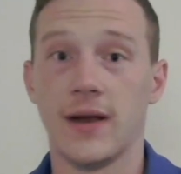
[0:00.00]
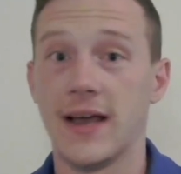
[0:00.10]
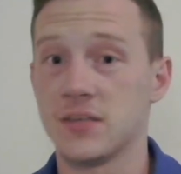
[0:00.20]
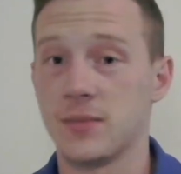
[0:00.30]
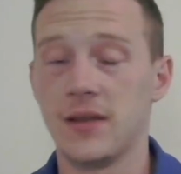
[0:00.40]
It
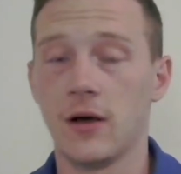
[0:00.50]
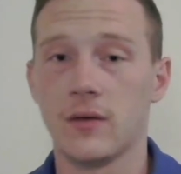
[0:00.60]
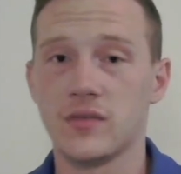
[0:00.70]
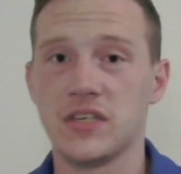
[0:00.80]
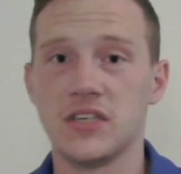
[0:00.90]
has been the
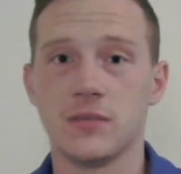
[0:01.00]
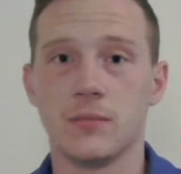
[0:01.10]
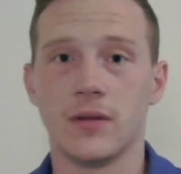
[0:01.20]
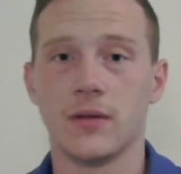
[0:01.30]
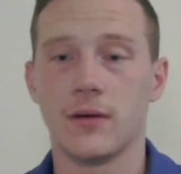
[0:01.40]
off season,
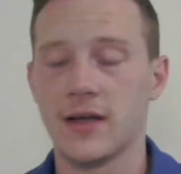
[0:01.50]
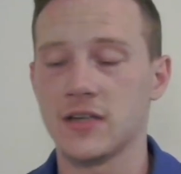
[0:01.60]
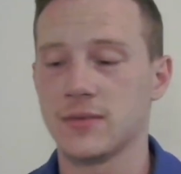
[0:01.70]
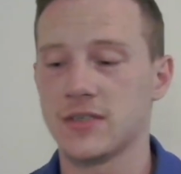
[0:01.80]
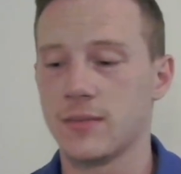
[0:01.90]
but there has
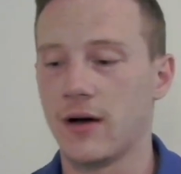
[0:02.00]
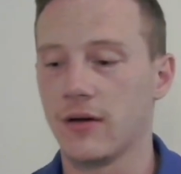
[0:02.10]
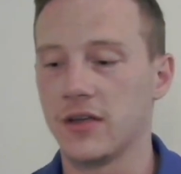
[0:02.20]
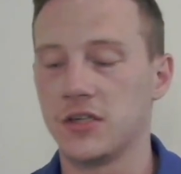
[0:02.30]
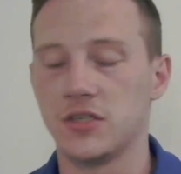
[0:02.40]
been some
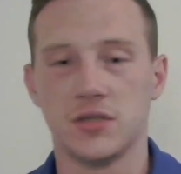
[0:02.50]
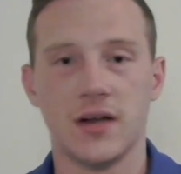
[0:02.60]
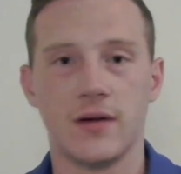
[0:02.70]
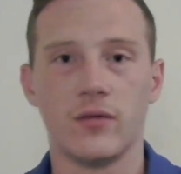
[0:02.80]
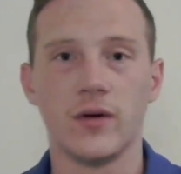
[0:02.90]
health issues
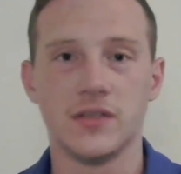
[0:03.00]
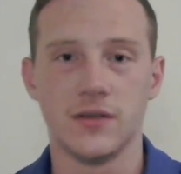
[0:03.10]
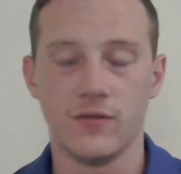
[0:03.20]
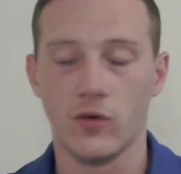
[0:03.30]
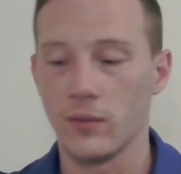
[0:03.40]
that have
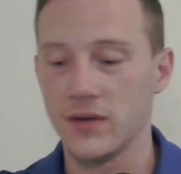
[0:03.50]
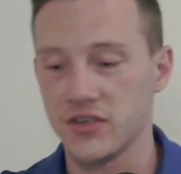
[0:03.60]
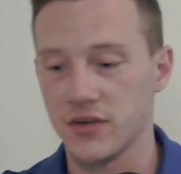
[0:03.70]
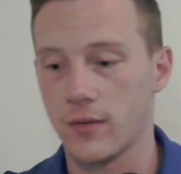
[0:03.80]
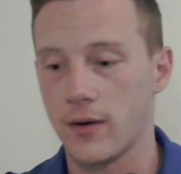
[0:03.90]
risen for me.
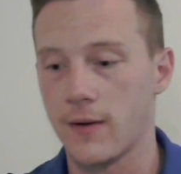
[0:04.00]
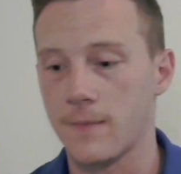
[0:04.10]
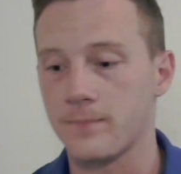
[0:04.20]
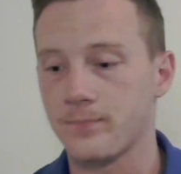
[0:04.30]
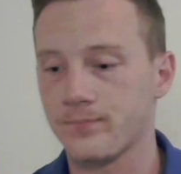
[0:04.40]
So
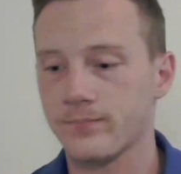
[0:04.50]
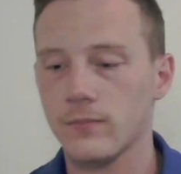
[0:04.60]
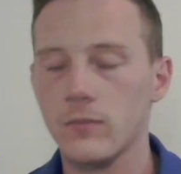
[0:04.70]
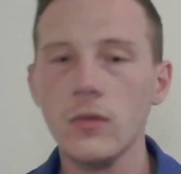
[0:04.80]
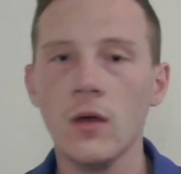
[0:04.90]
um,
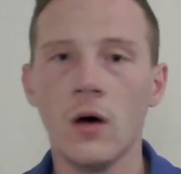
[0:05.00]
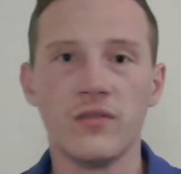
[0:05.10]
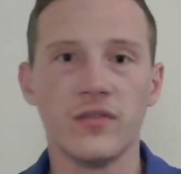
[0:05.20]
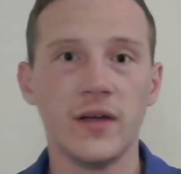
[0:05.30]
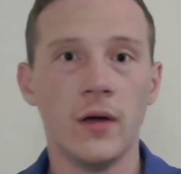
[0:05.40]

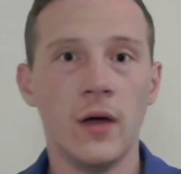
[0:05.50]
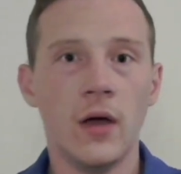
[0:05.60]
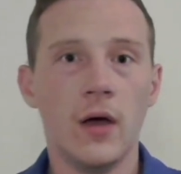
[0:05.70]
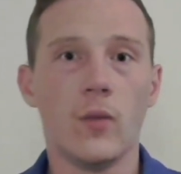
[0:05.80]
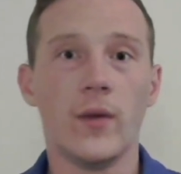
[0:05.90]
hopefully
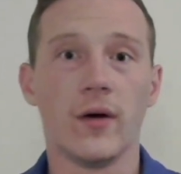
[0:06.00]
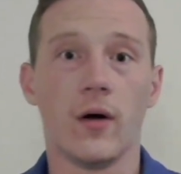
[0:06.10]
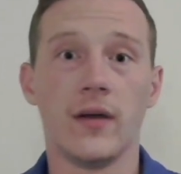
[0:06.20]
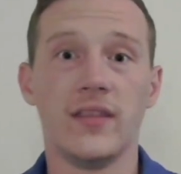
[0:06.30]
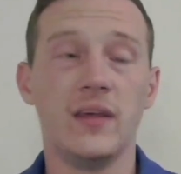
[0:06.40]
we are
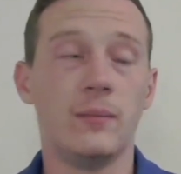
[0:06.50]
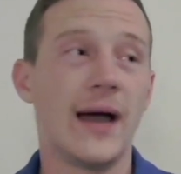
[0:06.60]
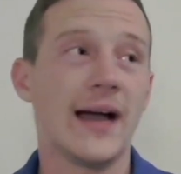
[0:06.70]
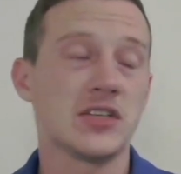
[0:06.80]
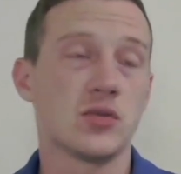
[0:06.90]
on the
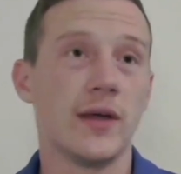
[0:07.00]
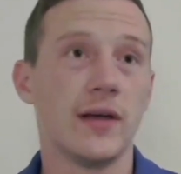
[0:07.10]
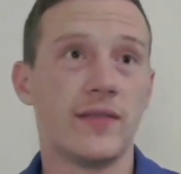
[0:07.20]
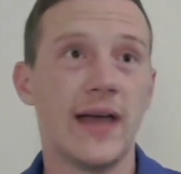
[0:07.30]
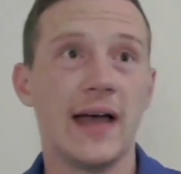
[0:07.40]
backswing
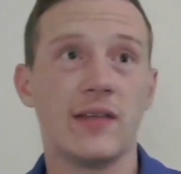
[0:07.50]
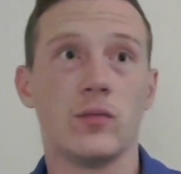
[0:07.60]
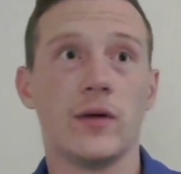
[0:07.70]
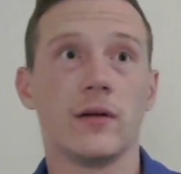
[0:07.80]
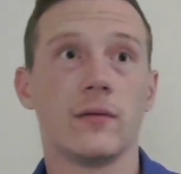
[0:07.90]
of that.
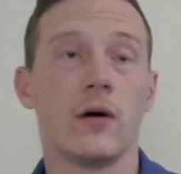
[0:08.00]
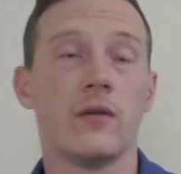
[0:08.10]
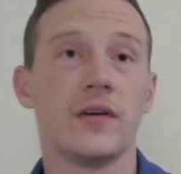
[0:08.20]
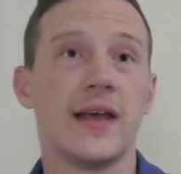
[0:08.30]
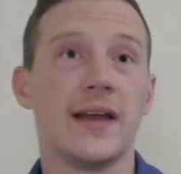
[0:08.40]
We're
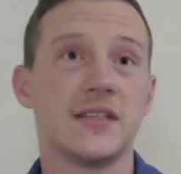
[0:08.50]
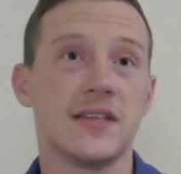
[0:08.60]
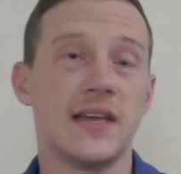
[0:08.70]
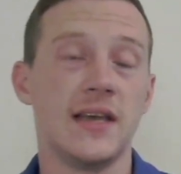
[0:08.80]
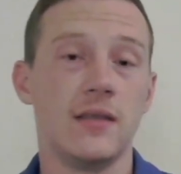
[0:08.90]
hopefully that
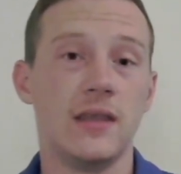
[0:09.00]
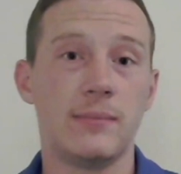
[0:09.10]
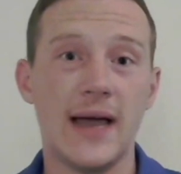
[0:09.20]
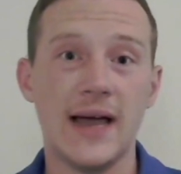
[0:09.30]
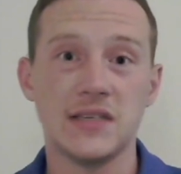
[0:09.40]
is in the
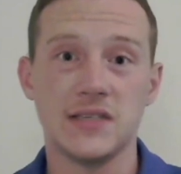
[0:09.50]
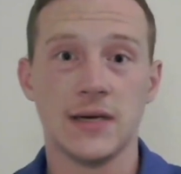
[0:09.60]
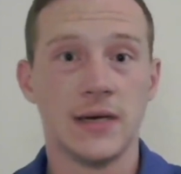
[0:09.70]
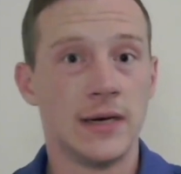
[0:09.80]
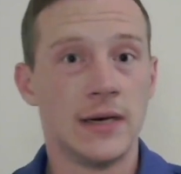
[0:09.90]
past.